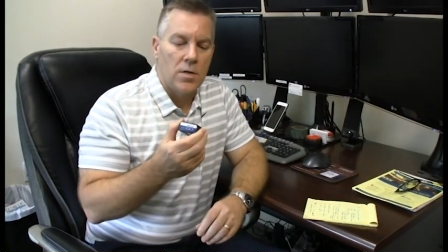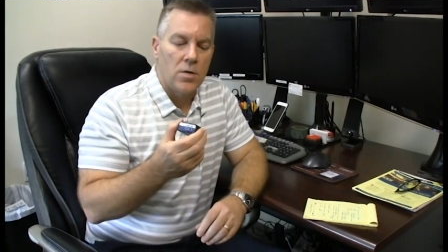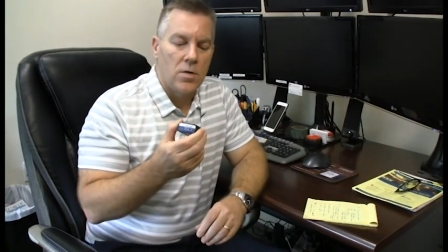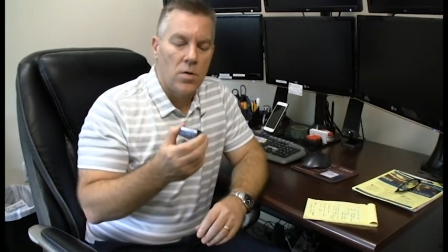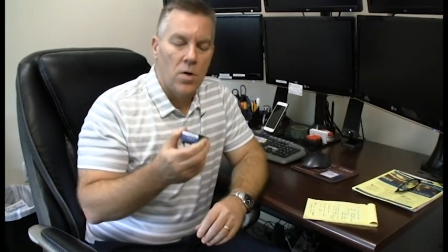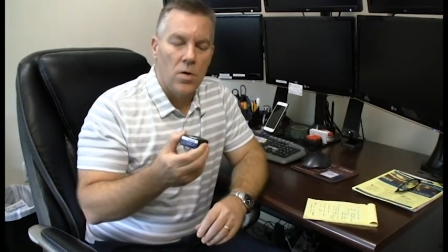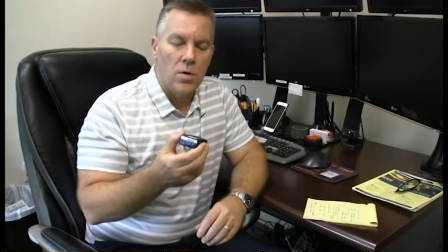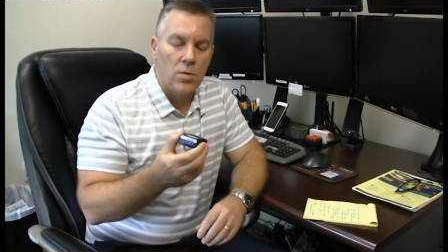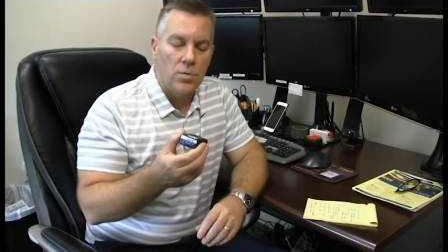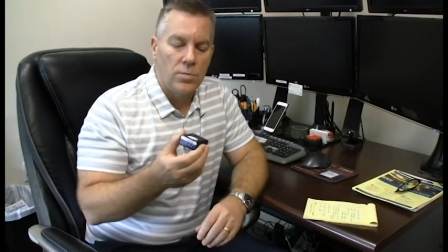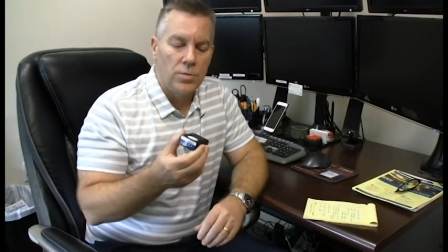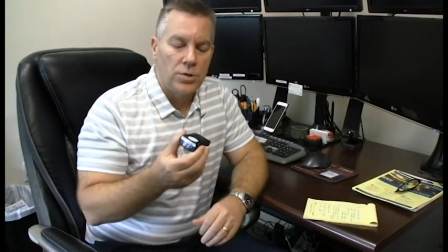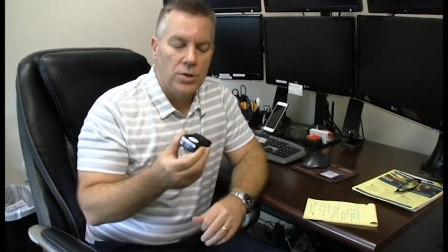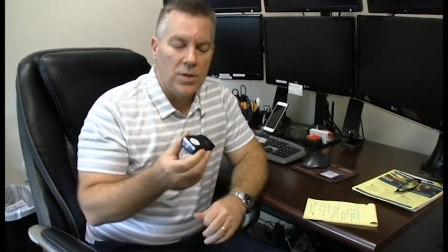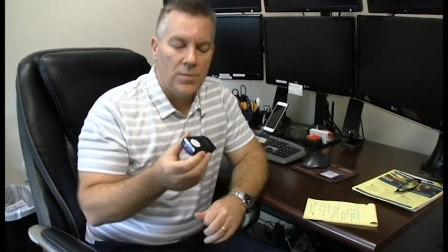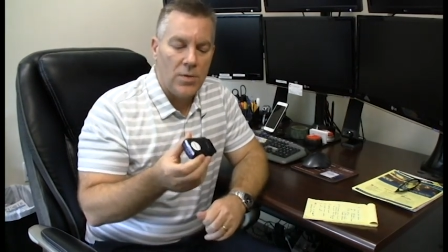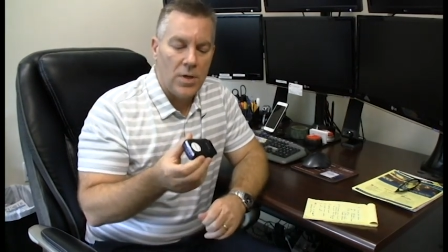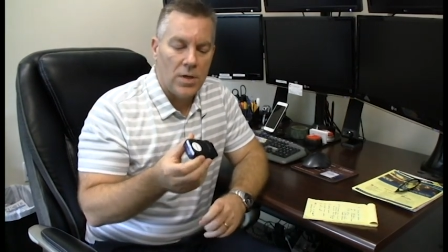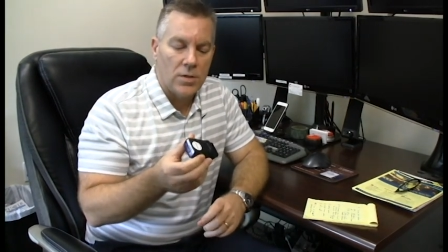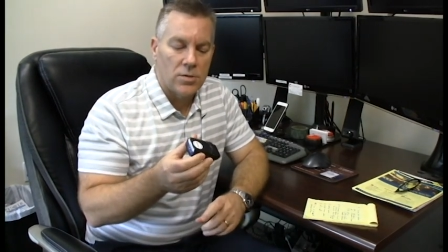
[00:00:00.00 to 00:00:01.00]
Go
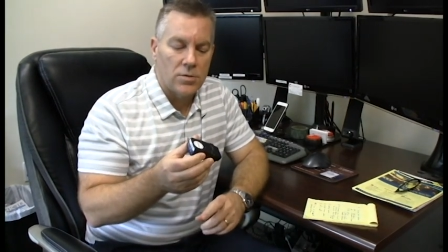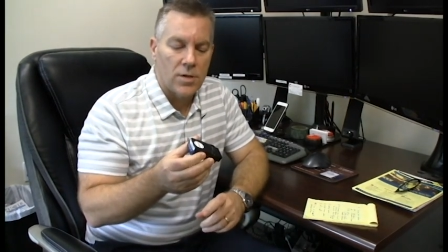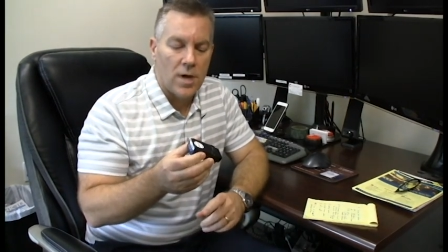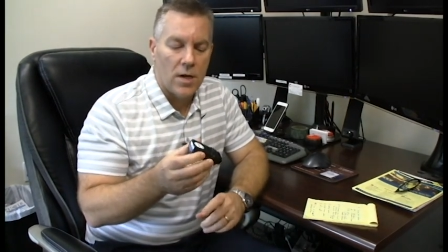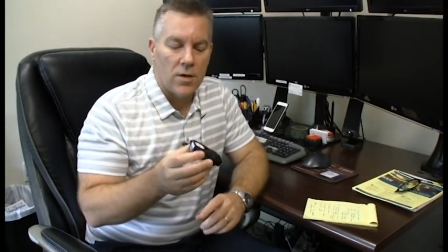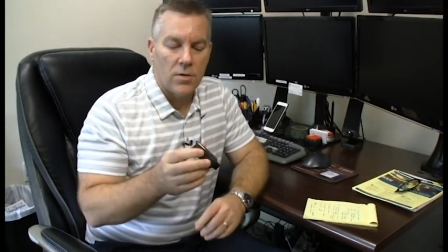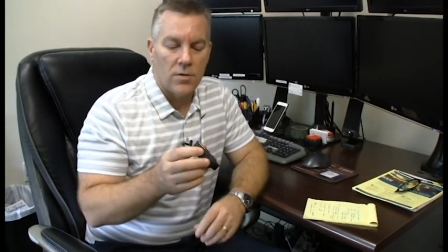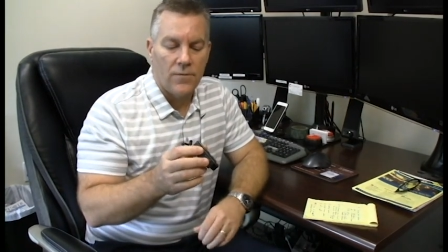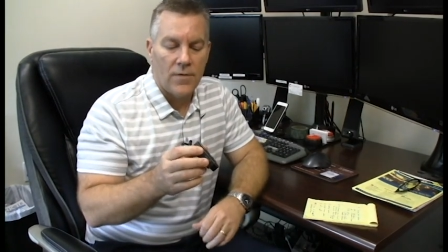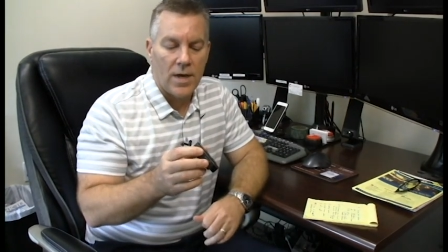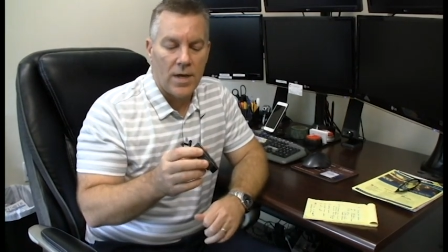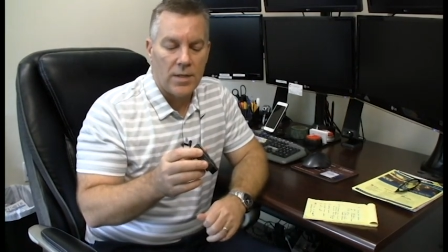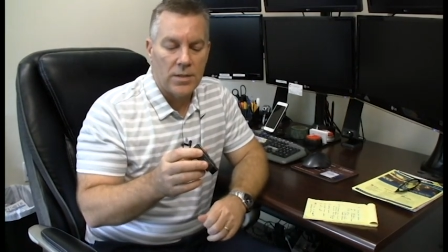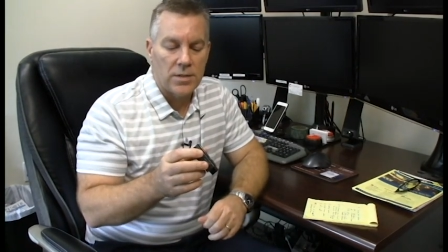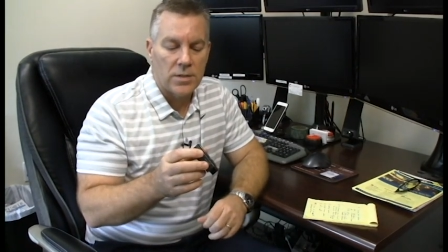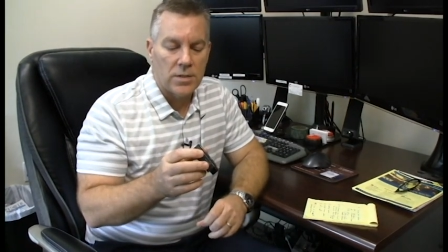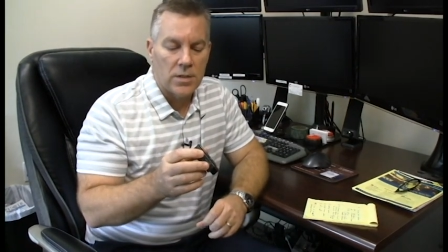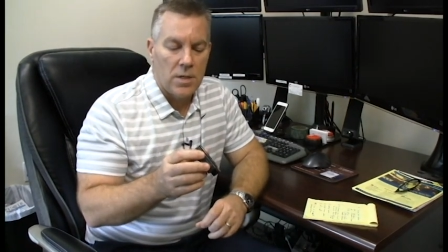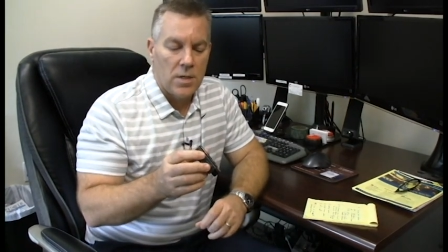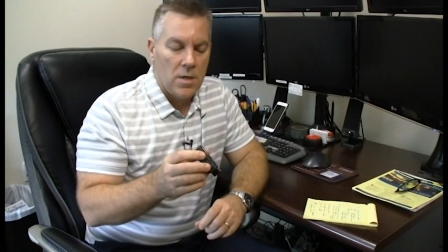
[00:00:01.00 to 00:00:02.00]
GPS tracker
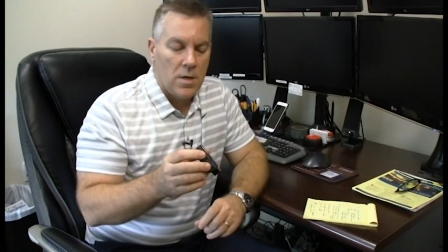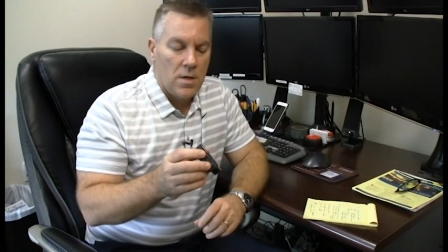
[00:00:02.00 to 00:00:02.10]
device,